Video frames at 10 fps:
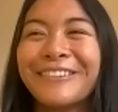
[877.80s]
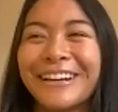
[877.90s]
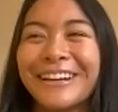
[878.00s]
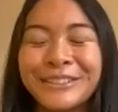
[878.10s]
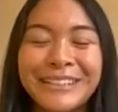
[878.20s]

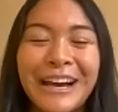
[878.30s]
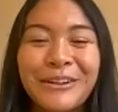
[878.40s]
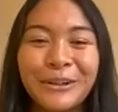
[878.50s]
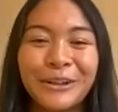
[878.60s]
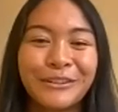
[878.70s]
it was kind of
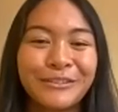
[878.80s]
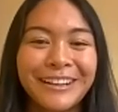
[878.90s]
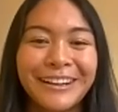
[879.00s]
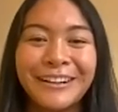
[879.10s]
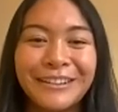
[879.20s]
more of
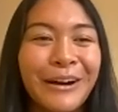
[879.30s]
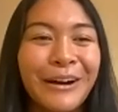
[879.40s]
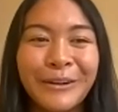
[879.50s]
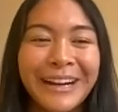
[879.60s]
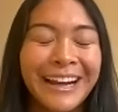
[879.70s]
like a
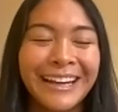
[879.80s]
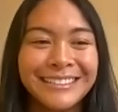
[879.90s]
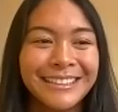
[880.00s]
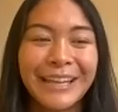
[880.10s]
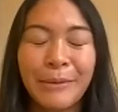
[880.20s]
hello and I had
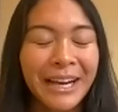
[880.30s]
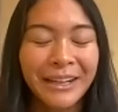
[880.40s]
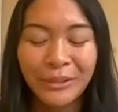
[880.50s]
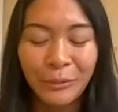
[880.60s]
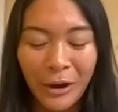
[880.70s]
to get back
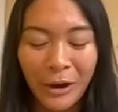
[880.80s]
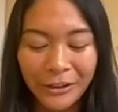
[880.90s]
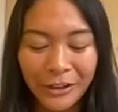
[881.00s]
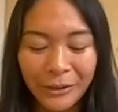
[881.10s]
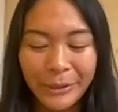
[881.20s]
in the
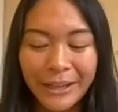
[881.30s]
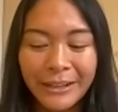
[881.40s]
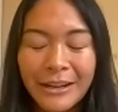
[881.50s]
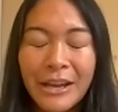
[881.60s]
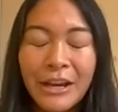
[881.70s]
water, but
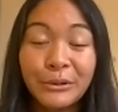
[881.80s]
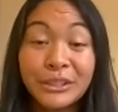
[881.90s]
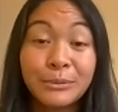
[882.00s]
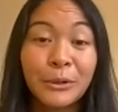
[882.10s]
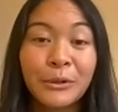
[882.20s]
we
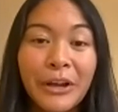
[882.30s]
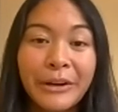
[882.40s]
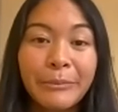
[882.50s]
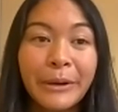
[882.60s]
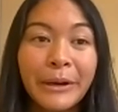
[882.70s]
spoke a
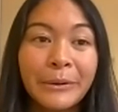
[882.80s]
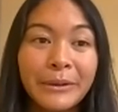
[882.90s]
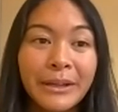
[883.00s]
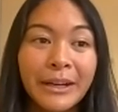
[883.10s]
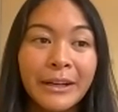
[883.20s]
lot
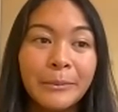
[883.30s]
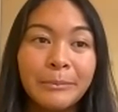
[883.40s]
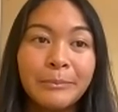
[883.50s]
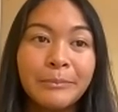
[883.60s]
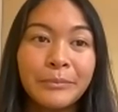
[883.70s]
about
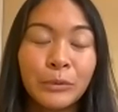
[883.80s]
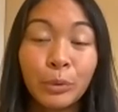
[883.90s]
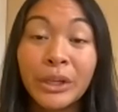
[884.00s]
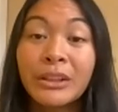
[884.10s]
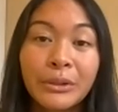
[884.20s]

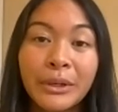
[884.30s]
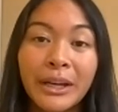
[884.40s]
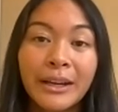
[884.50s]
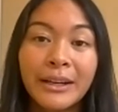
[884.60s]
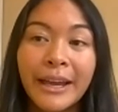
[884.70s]
with
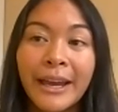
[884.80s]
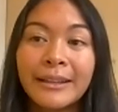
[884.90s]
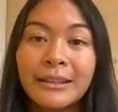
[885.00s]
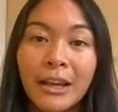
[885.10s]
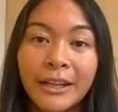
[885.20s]
Luca
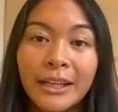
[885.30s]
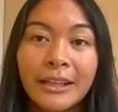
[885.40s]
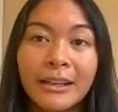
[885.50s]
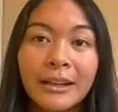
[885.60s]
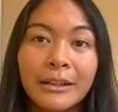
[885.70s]
and
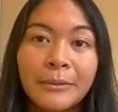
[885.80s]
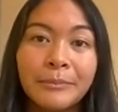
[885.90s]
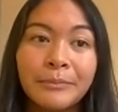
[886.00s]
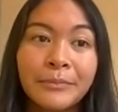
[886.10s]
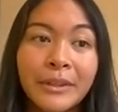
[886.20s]
Lonnie
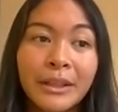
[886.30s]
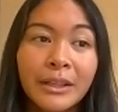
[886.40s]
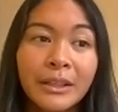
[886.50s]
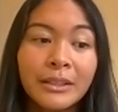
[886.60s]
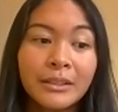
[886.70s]

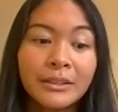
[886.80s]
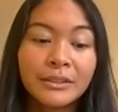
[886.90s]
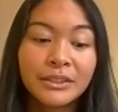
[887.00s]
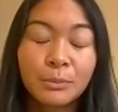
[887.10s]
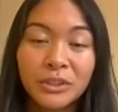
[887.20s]

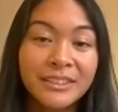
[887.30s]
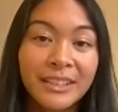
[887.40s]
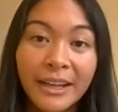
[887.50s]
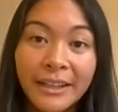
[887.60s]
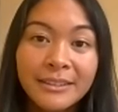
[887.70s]
sports
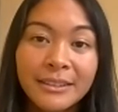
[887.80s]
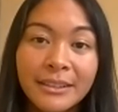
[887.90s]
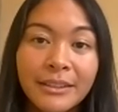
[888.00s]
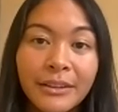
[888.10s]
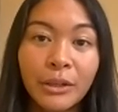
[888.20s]
science
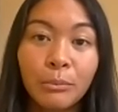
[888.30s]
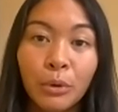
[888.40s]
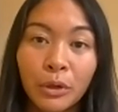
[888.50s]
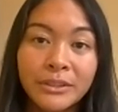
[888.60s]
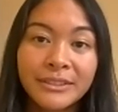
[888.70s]
and the
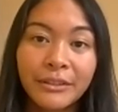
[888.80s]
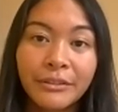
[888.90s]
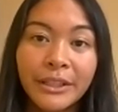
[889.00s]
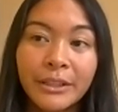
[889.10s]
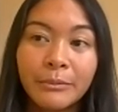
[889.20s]
importance of
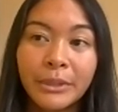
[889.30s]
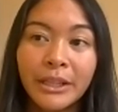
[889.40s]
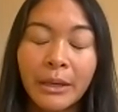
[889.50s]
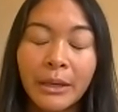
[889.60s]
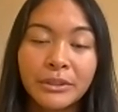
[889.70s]
it and
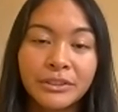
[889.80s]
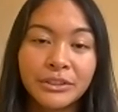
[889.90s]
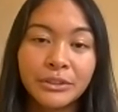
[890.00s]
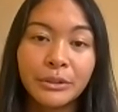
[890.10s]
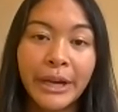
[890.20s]
being able
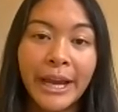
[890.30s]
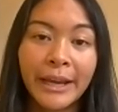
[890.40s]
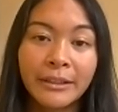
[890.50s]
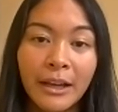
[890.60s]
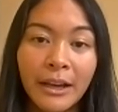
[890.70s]
to
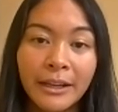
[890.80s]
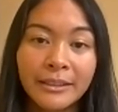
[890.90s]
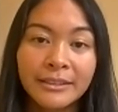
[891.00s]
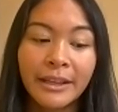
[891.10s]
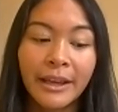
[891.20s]

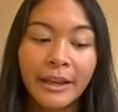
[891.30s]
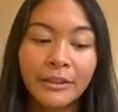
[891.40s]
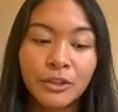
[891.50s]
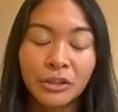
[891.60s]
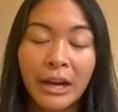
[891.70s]
analyze
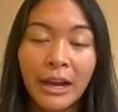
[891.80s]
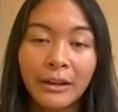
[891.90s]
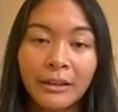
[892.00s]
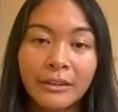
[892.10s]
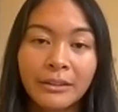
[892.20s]
and track
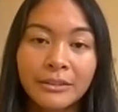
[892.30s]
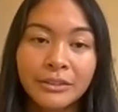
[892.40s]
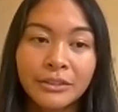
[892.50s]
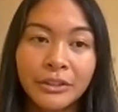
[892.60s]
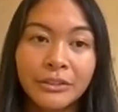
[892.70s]

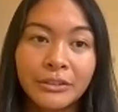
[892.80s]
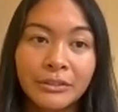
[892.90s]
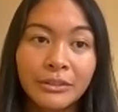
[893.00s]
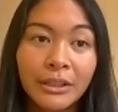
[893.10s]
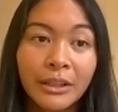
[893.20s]

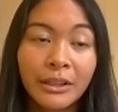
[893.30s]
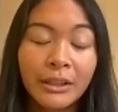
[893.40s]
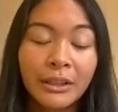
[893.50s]
certain